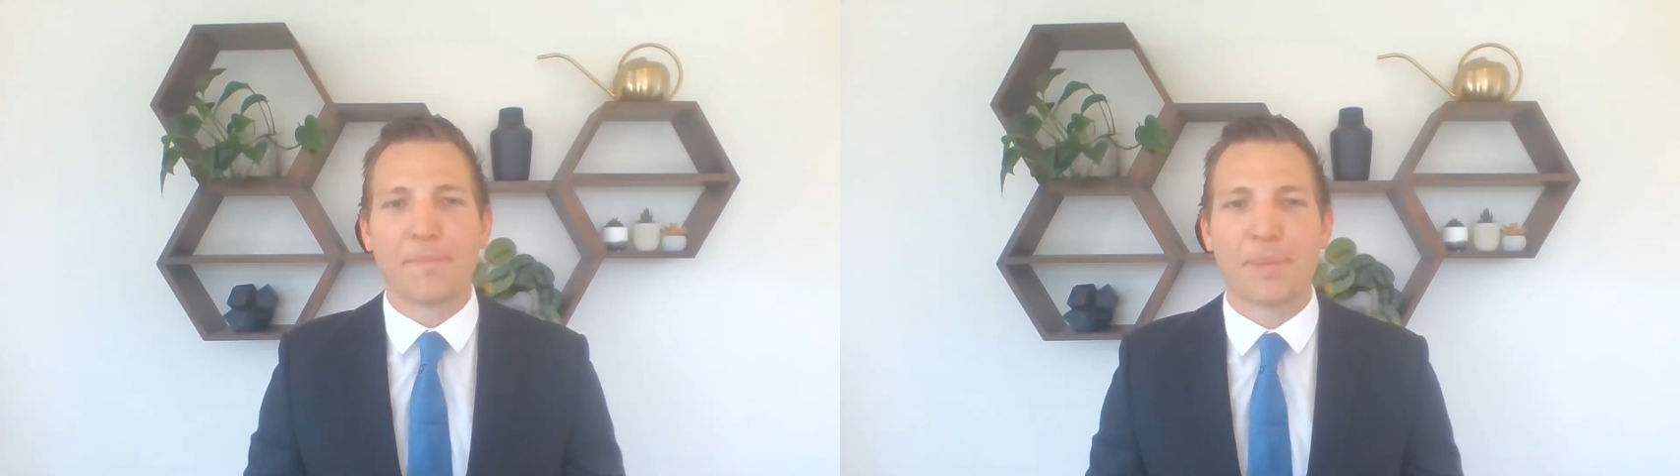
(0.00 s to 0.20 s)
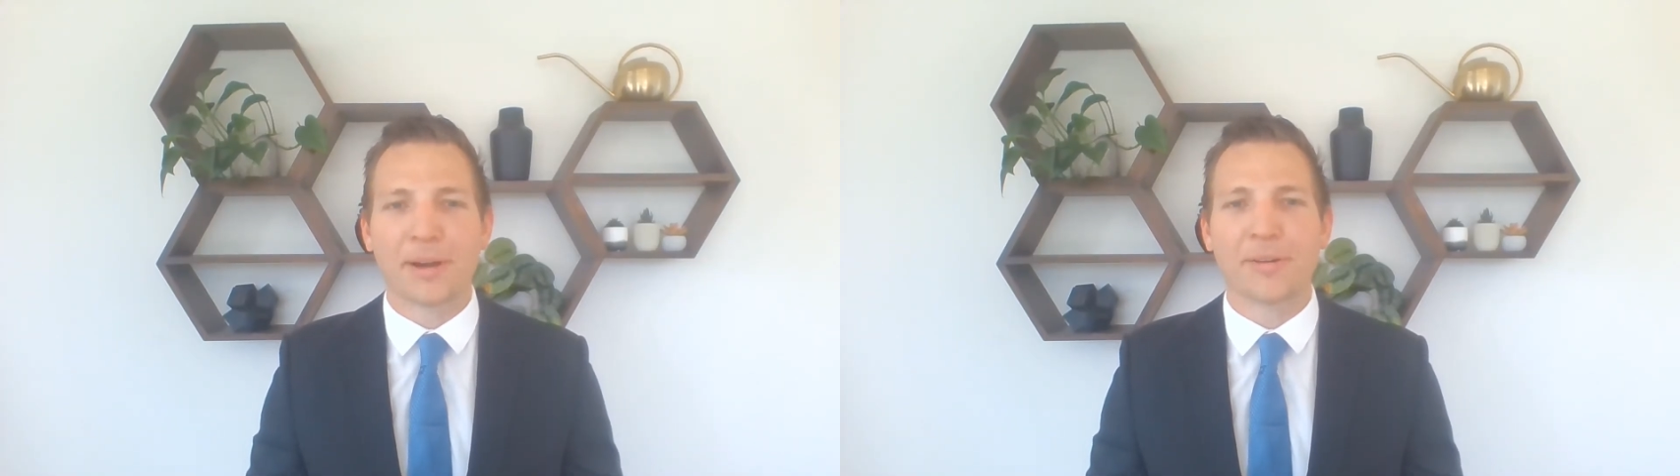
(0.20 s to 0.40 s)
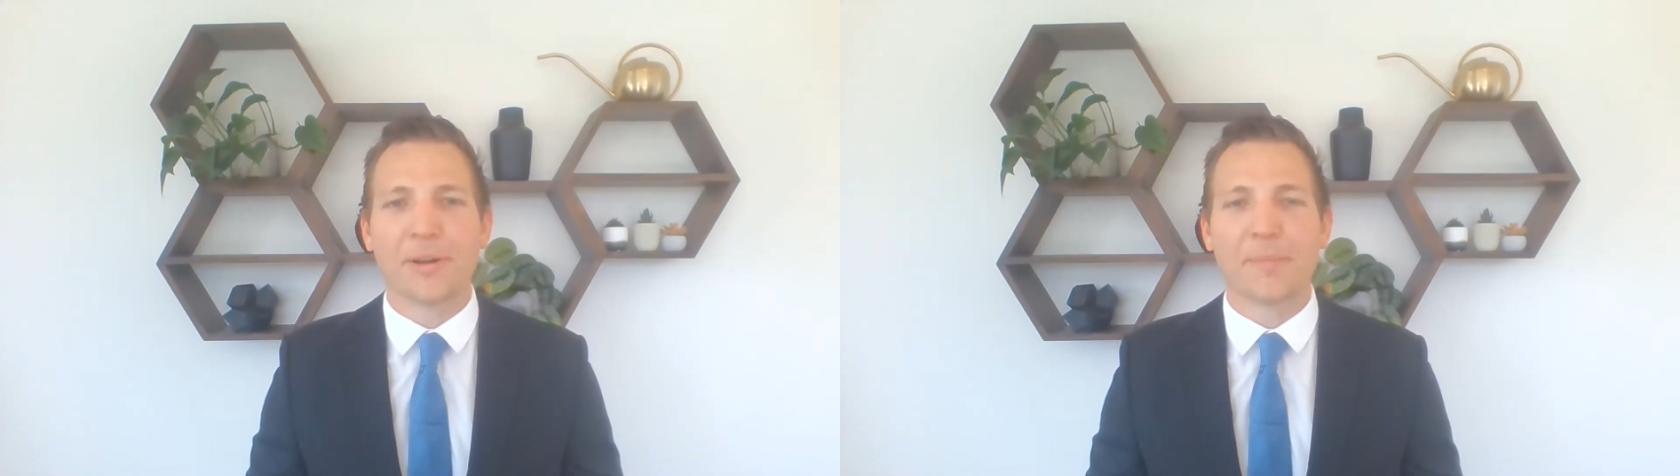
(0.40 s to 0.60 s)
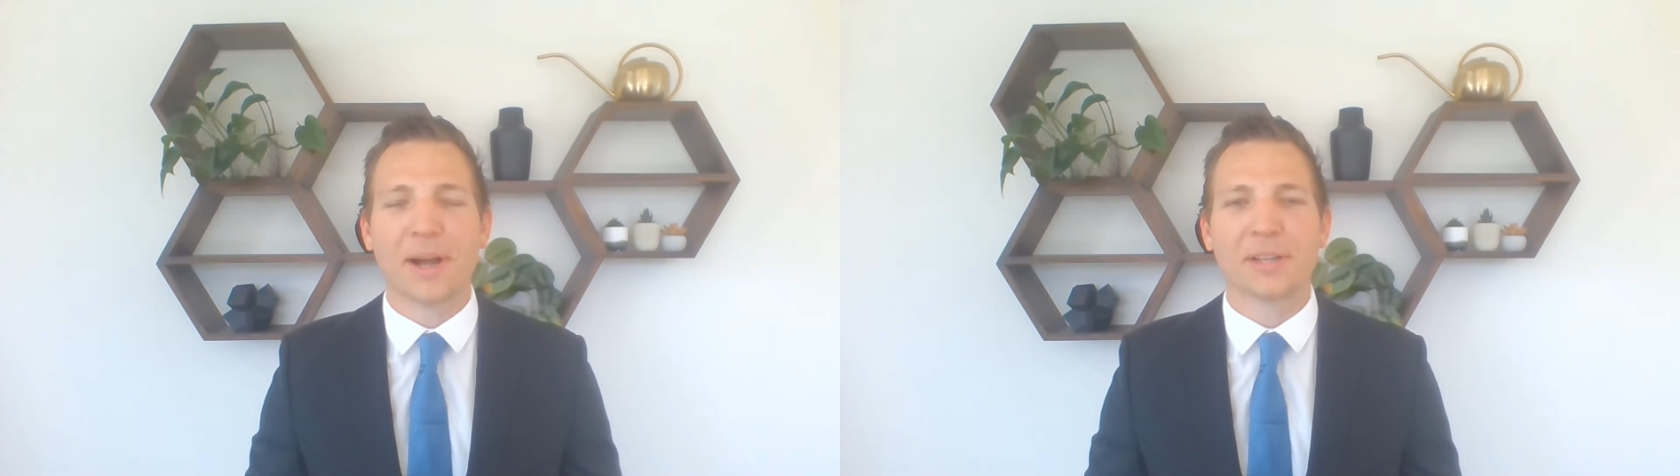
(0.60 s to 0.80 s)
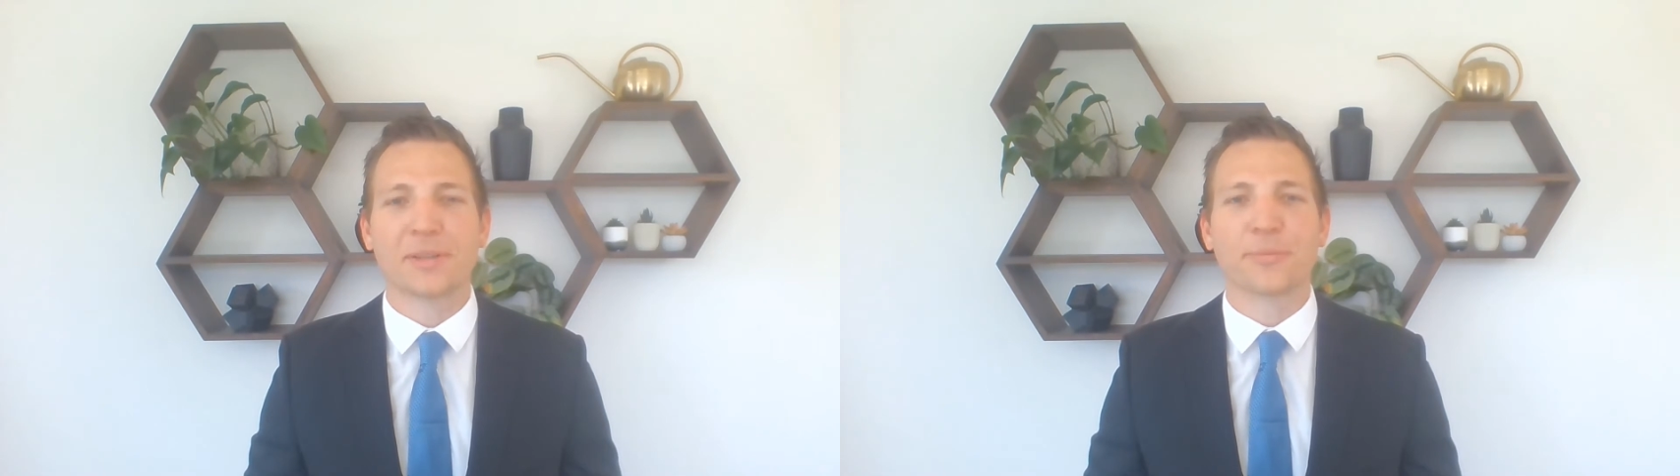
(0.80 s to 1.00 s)
better known
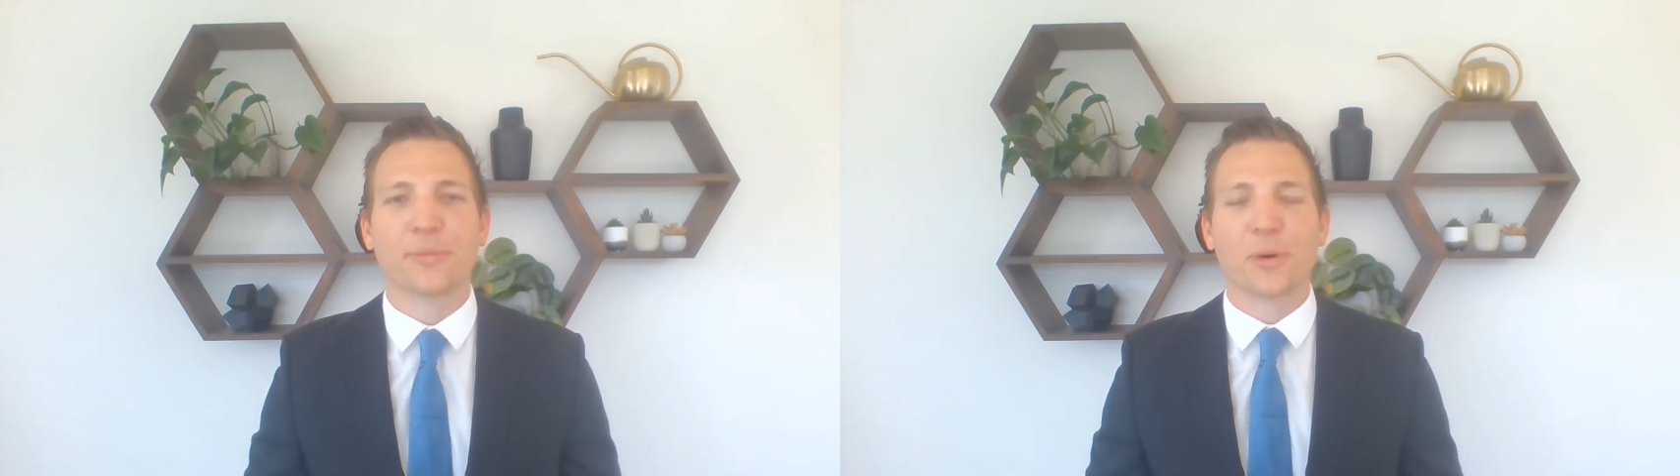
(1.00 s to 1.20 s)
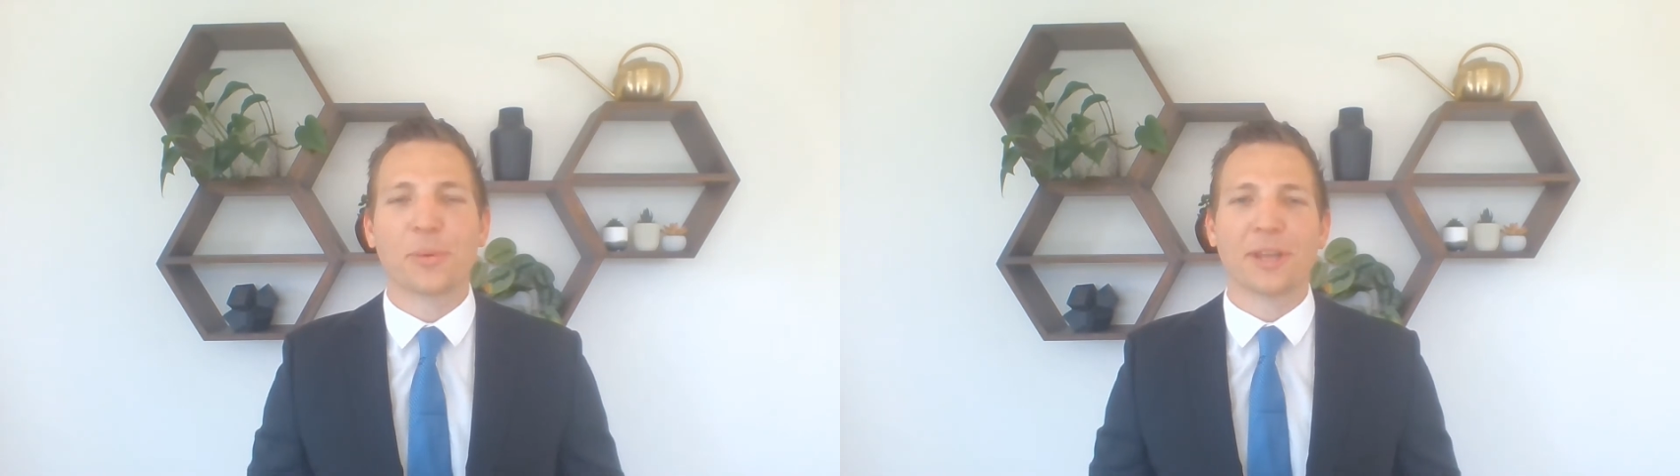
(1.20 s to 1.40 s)
by its informal